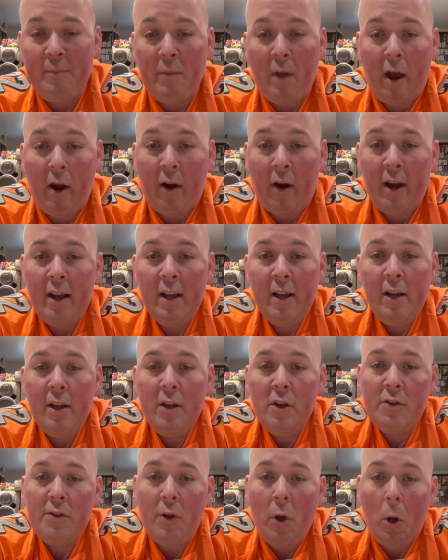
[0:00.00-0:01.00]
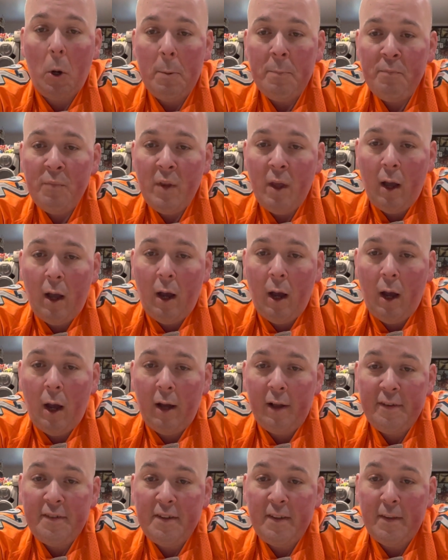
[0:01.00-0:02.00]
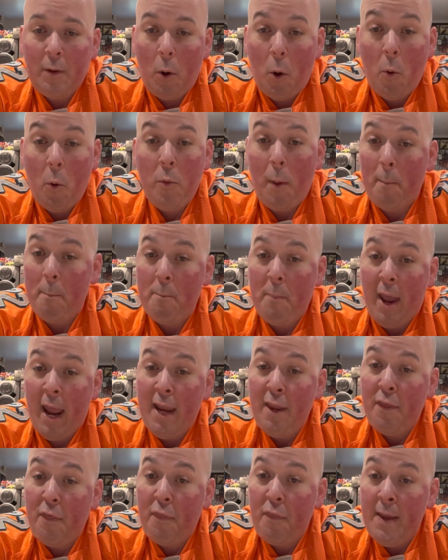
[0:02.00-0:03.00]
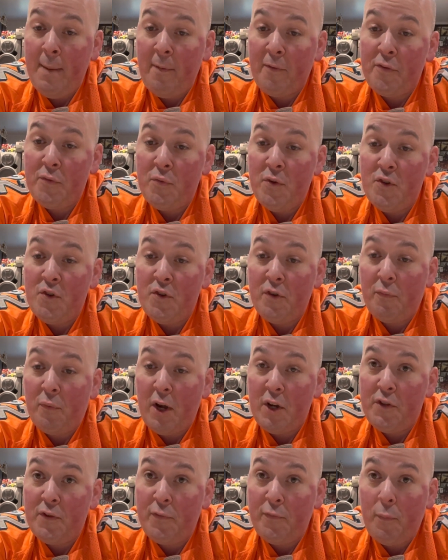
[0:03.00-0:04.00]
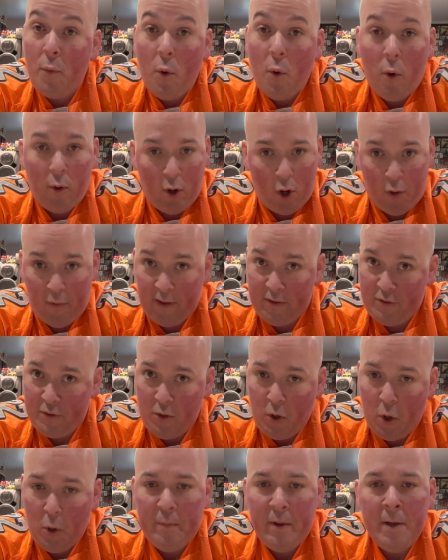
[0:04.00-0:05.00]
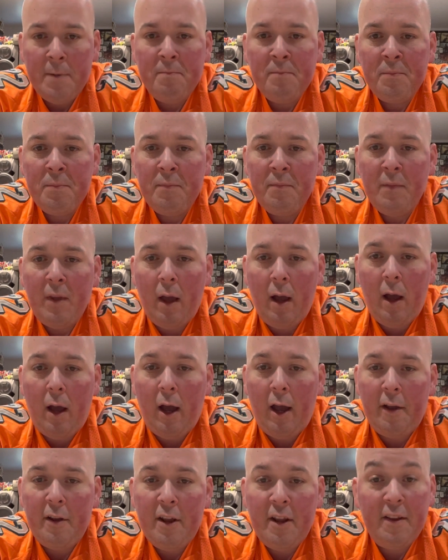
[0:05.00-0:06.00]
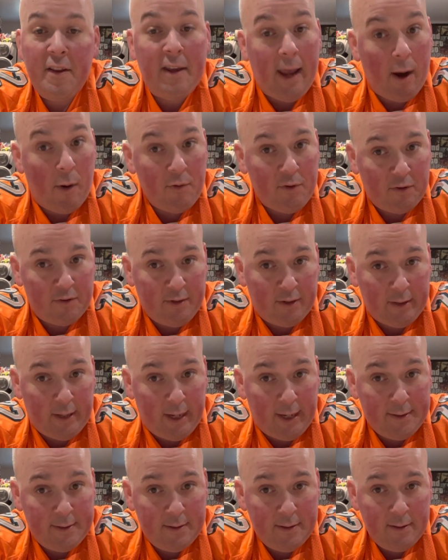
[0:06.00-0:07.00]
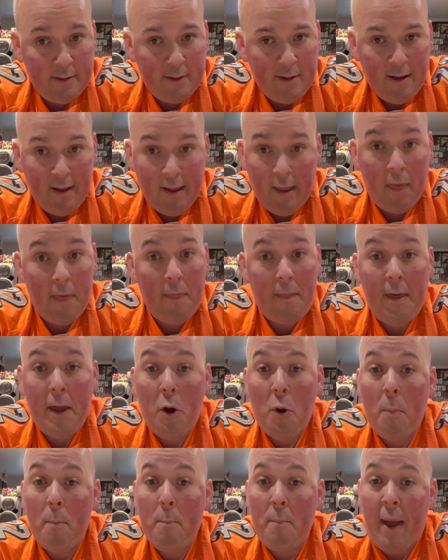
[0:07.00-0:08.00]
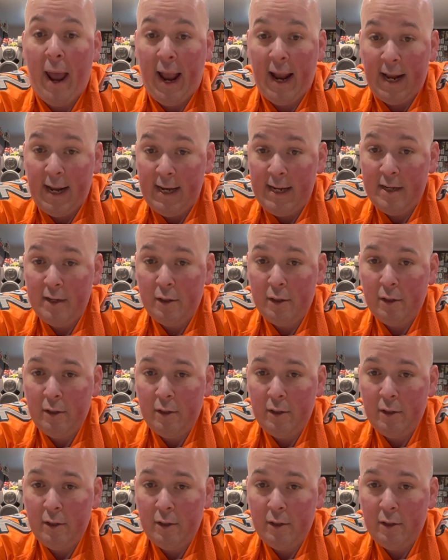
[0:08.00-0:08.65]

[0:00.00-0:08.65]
All right, so let's see the main theme of Streets of Rage 4. Oh, that's dope. The character select, they're back.